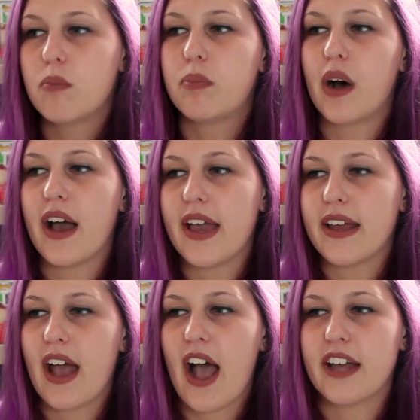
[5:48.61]
But
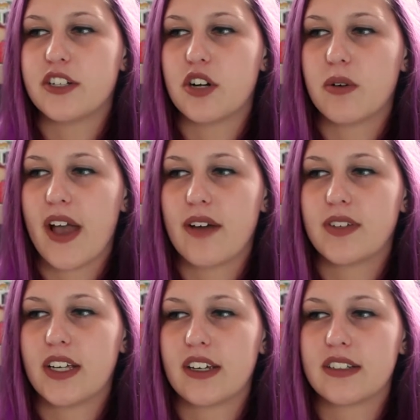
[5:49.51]
I don't have,
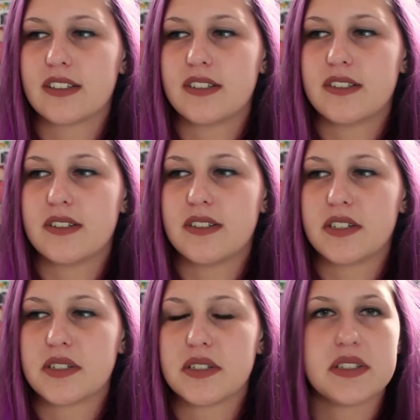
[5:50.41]
like, a
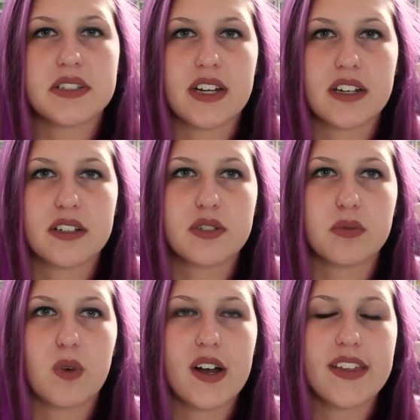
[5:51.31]
distinct
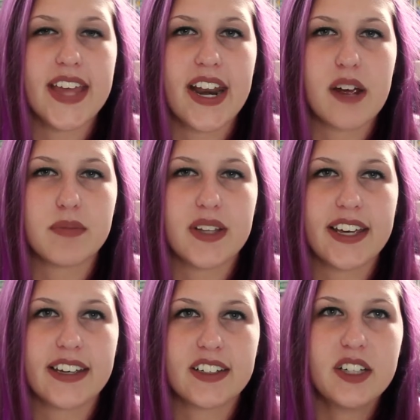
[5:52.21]
one that I'm like...